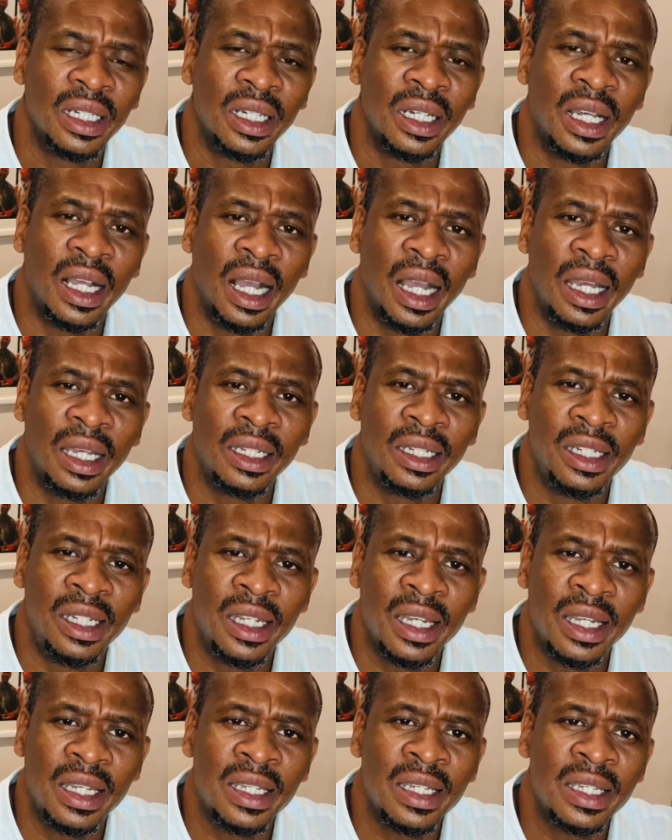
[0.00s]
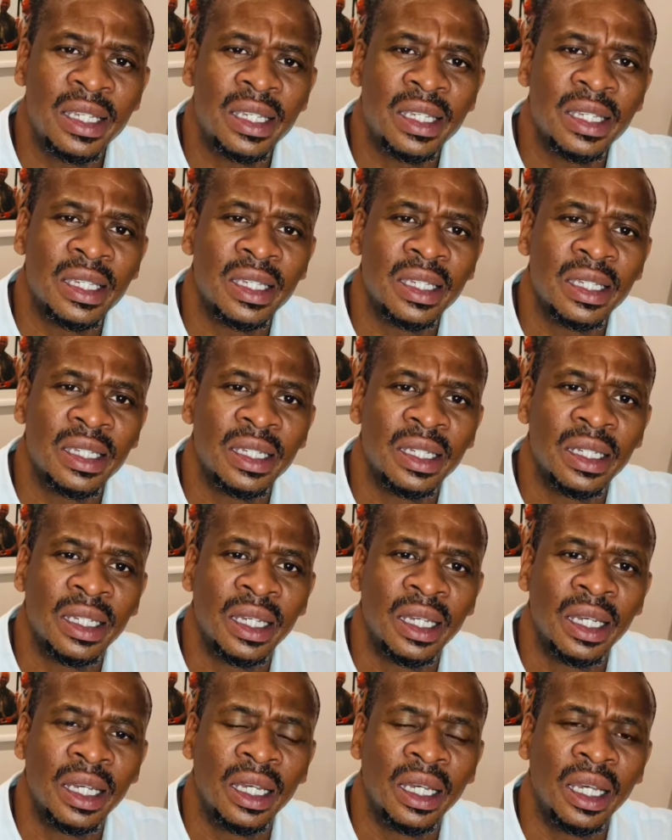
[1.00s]
guardians,
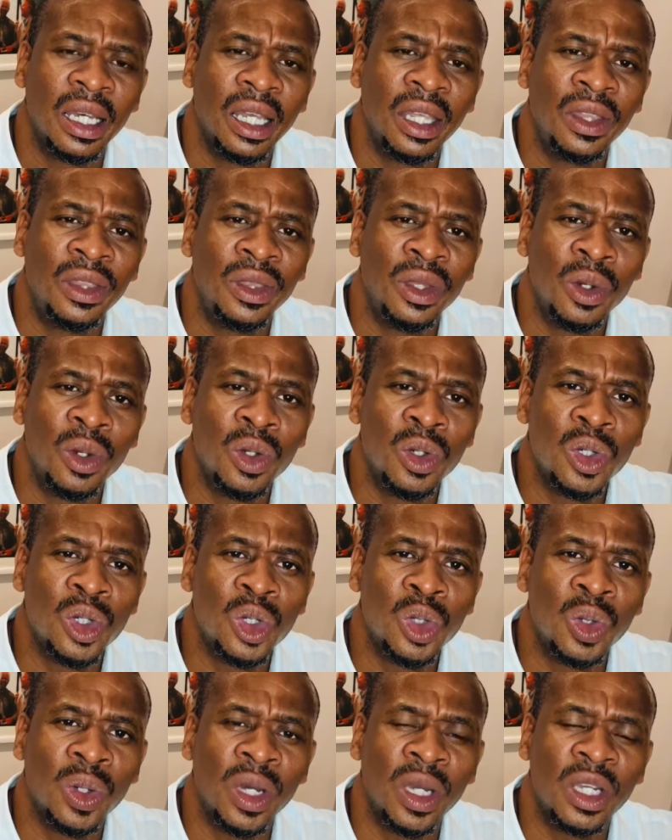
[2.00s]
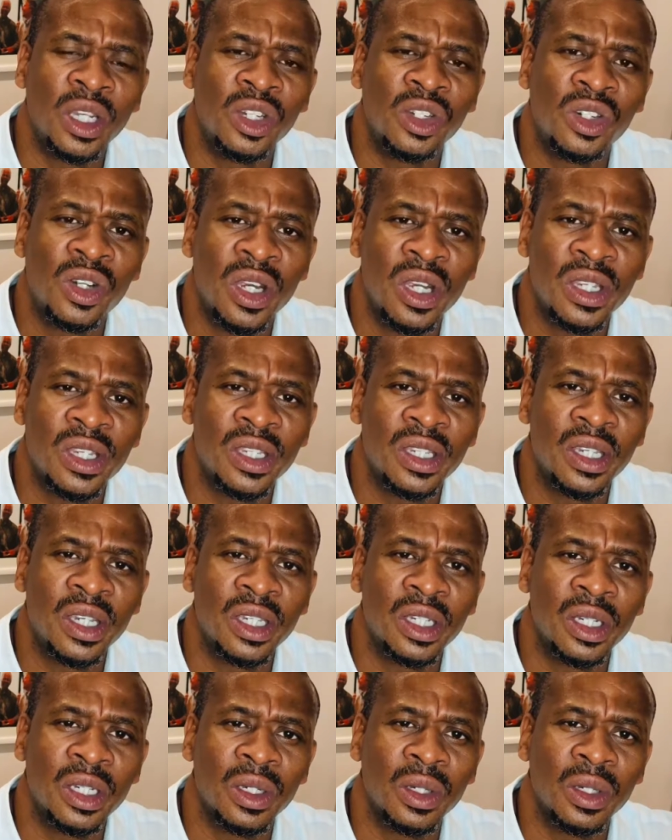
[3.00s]
and those who are entrusted